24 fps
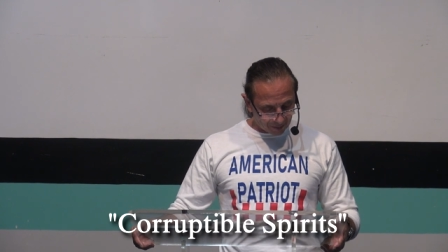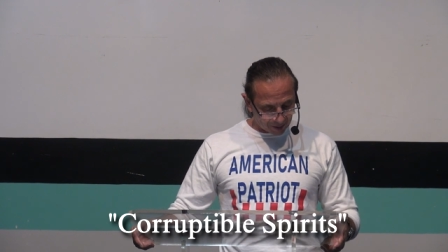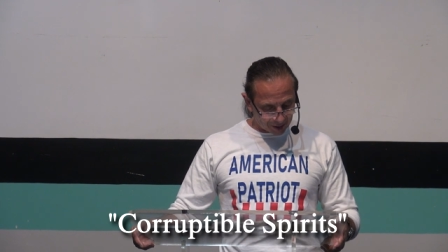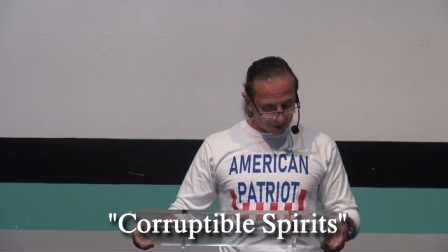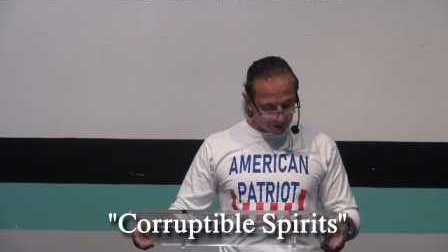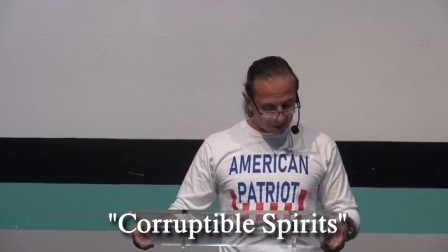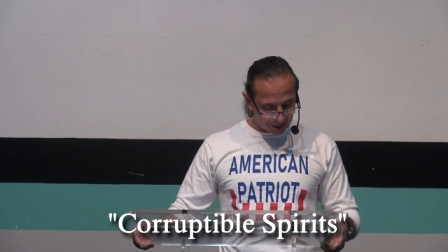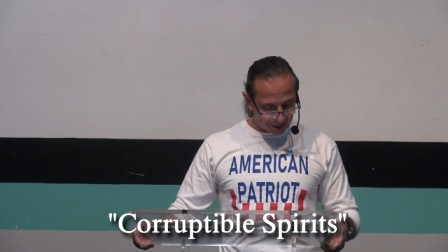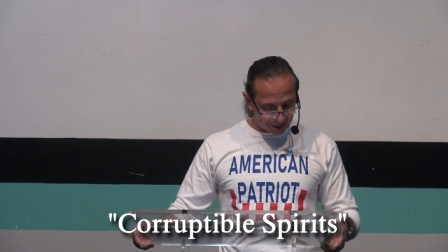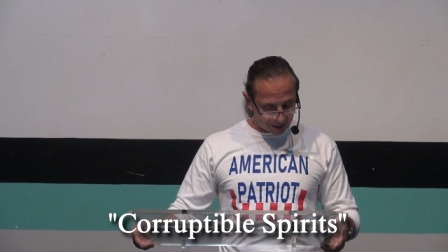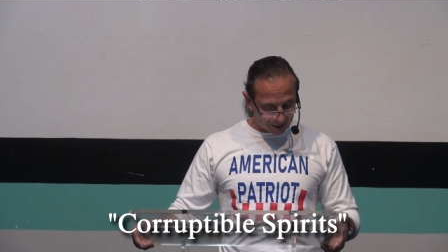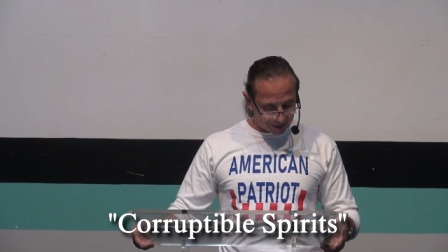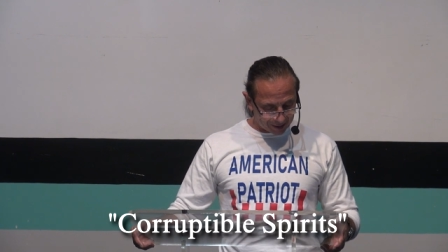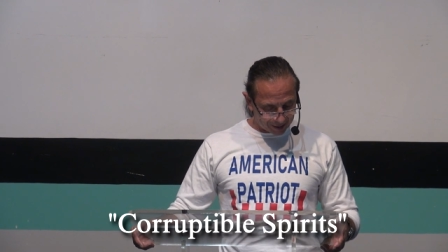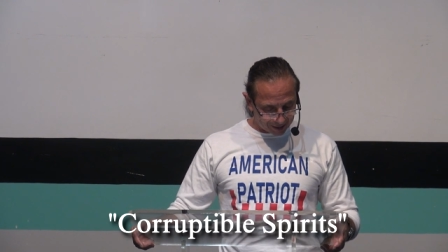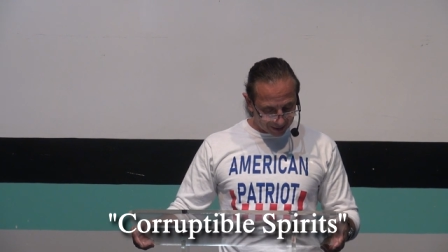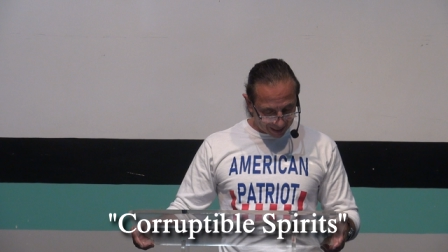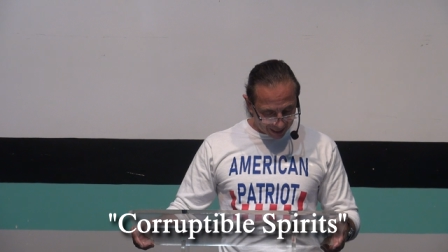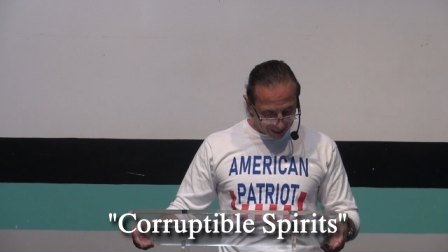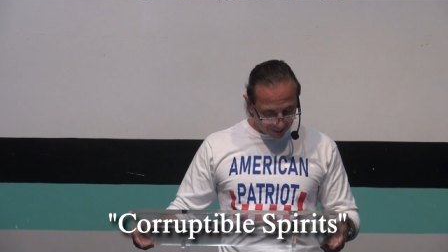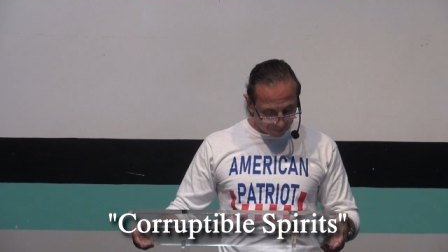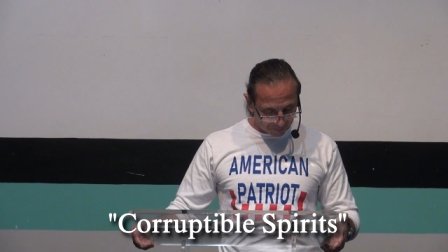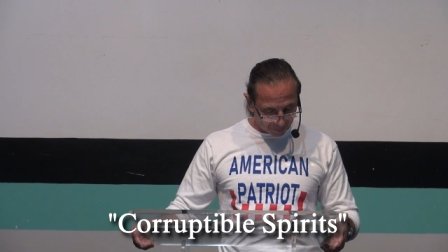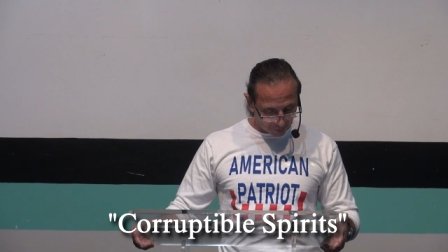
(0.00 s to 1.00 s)
as an
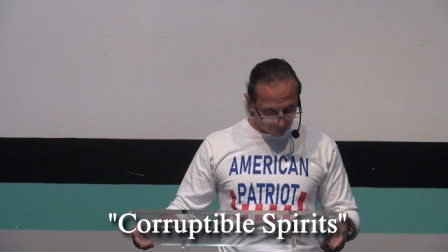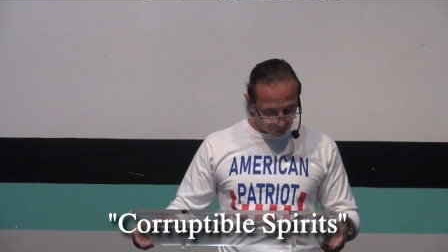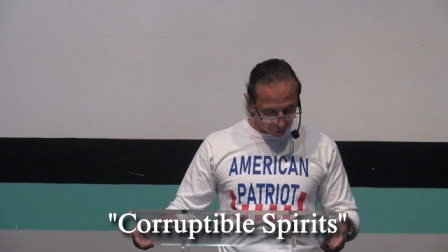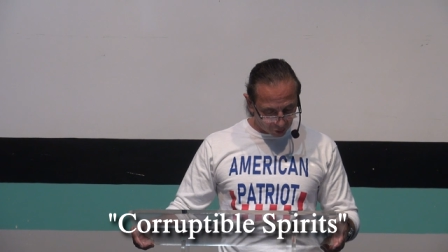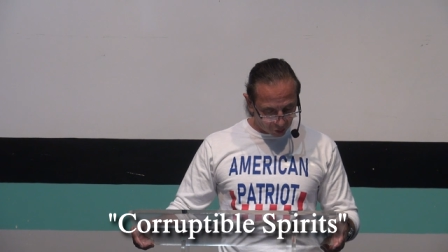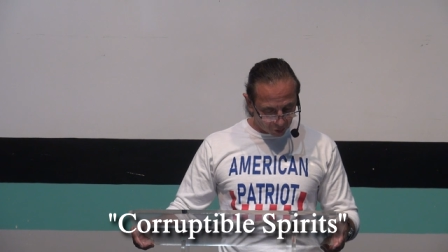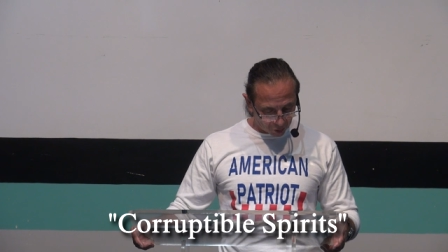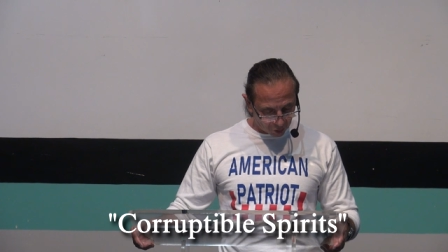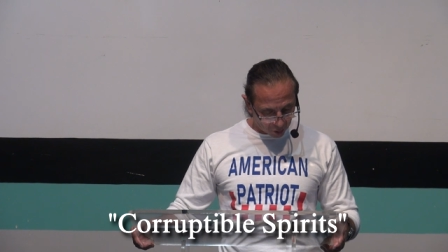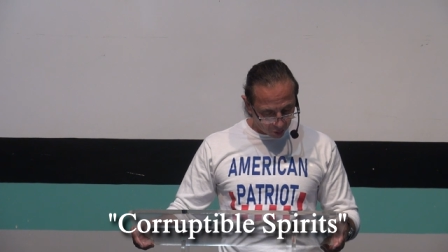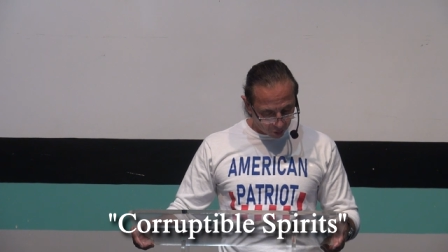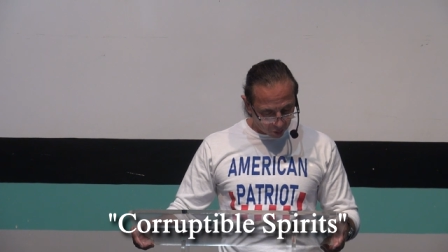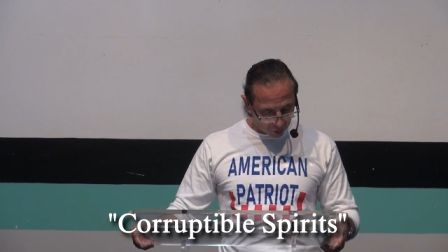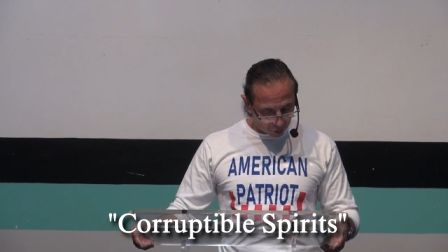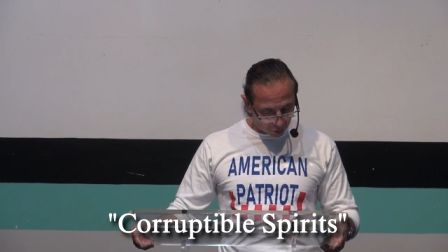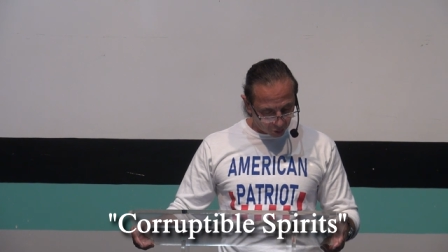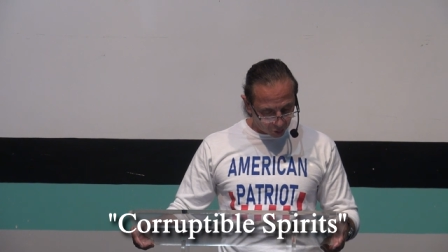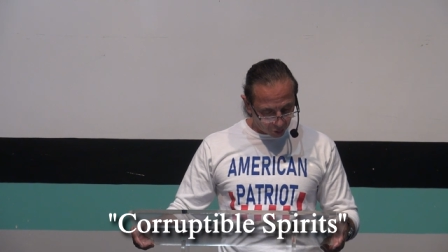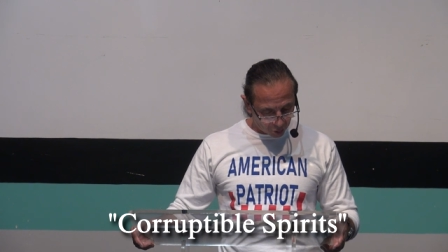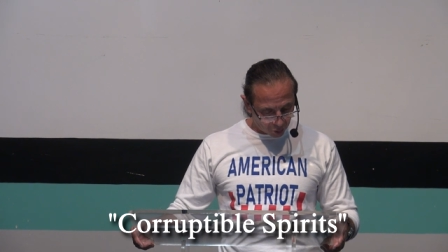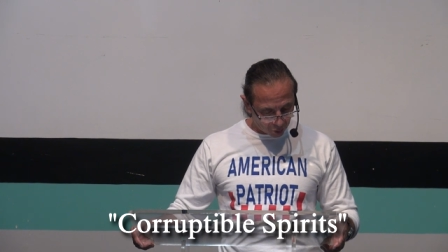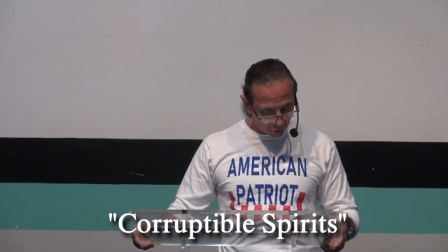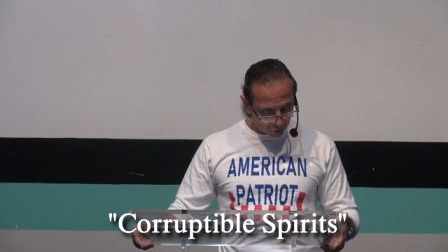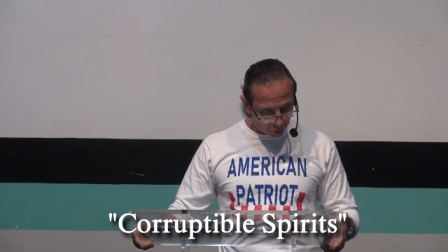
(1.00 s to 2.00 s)
example to
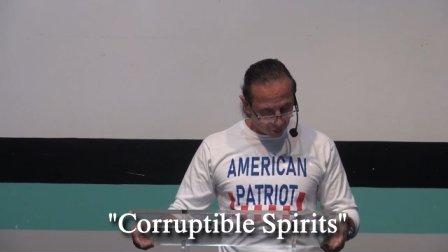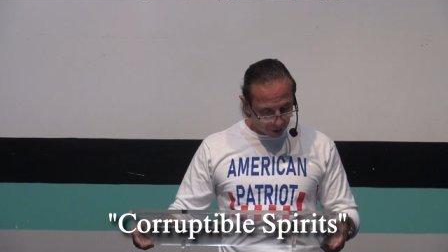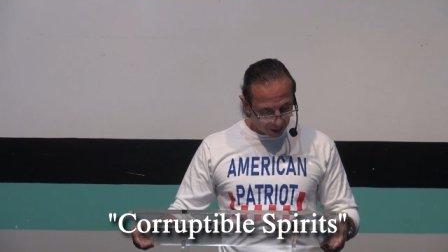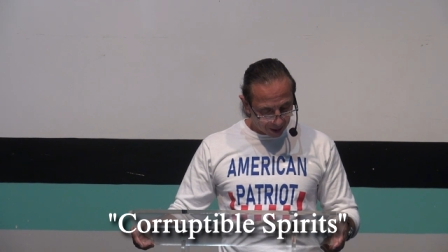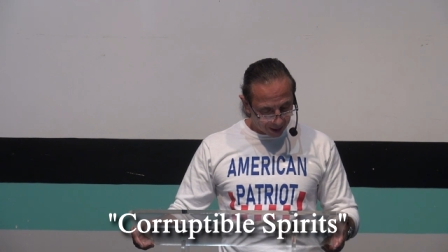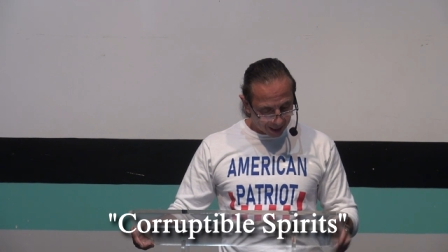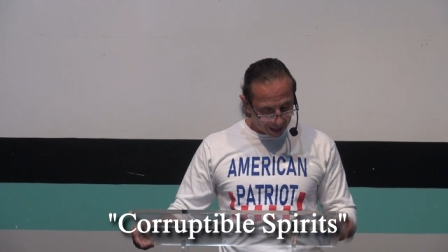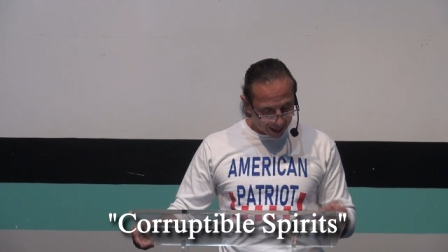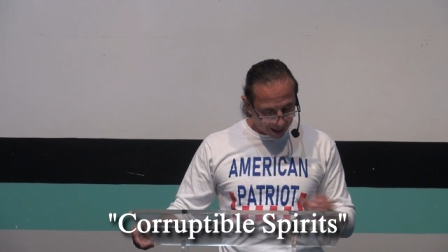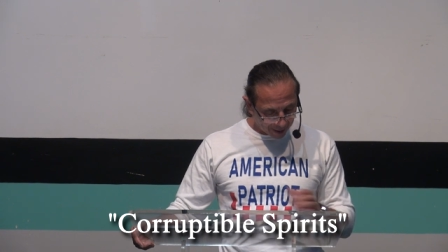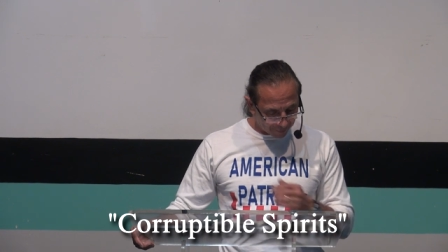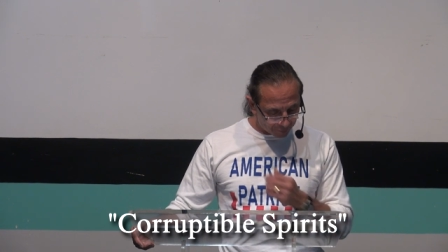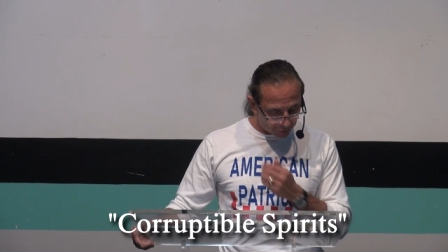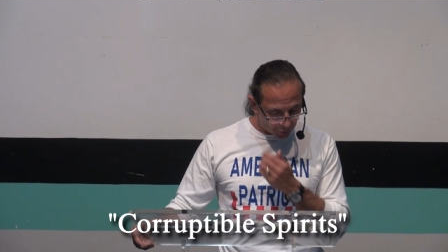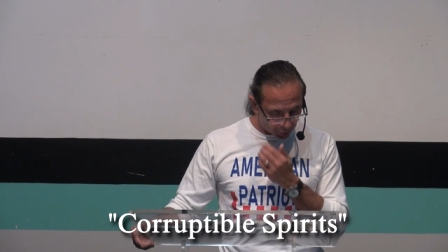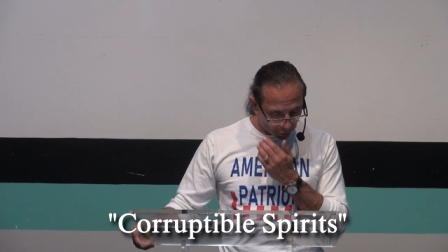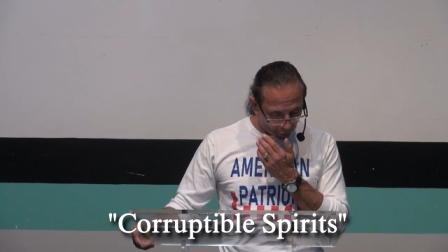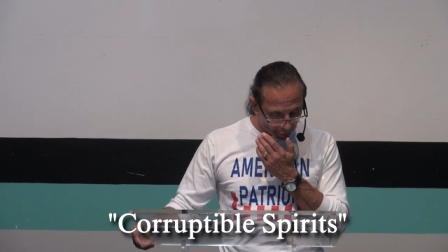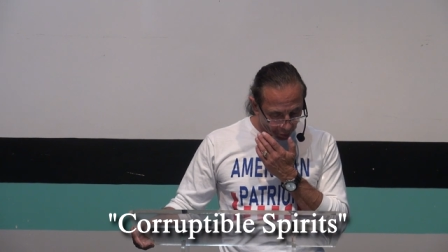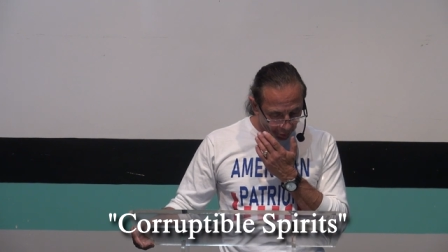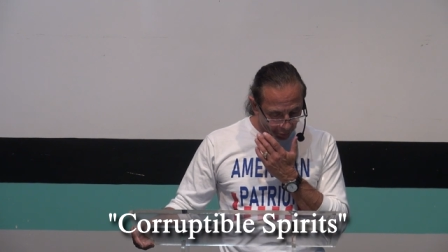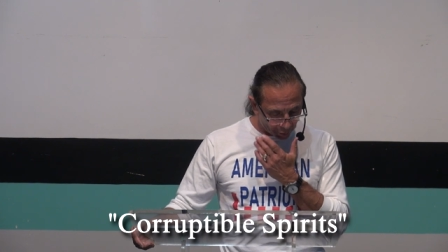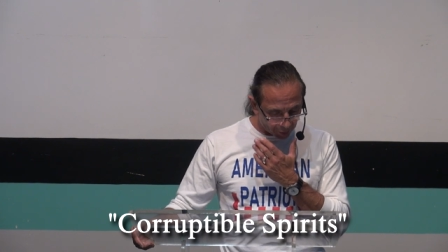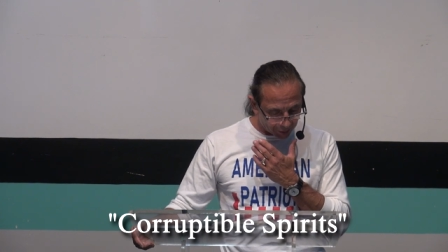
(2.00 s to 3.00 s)
those who
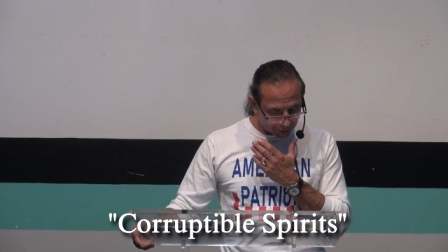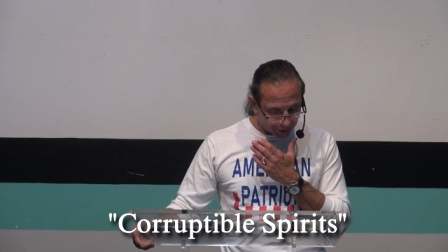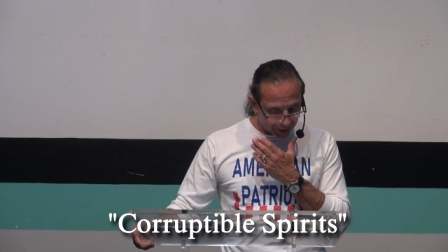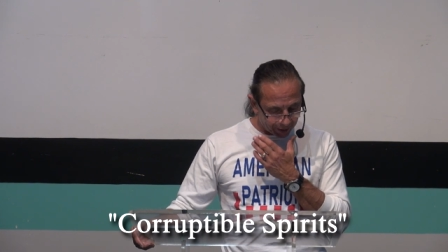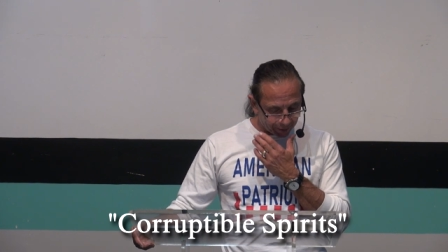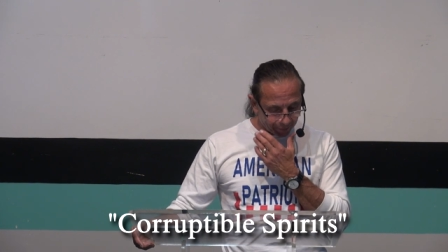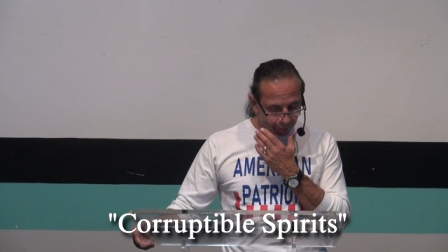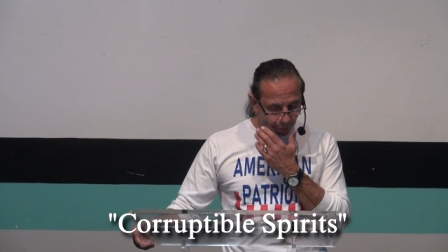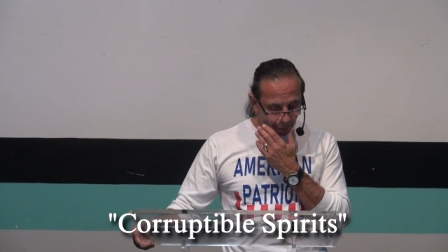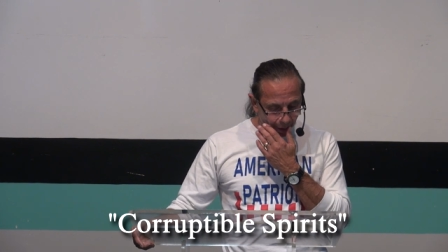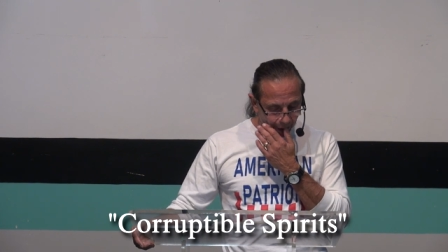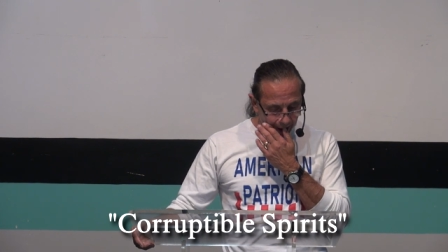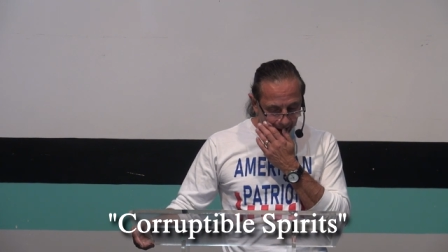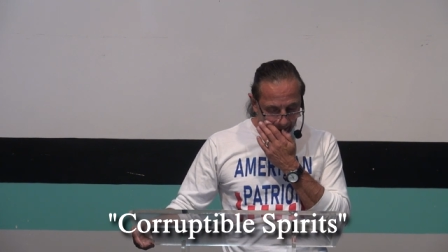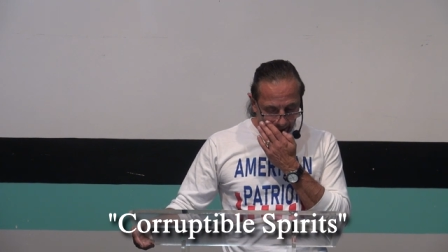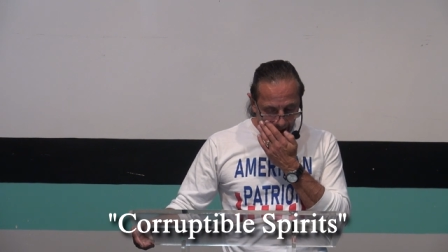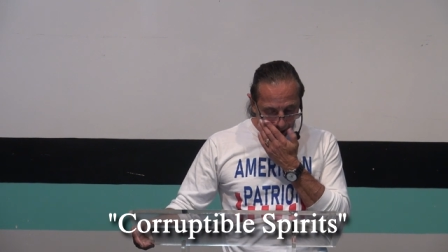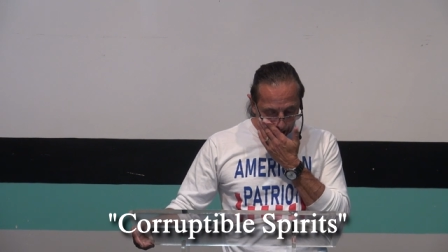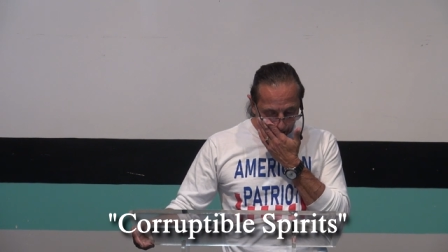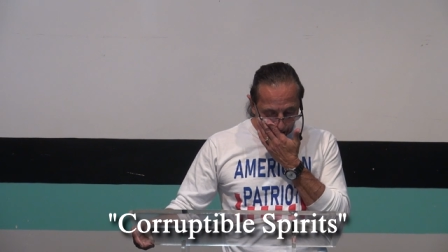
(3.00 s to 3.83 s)
afterward would live what?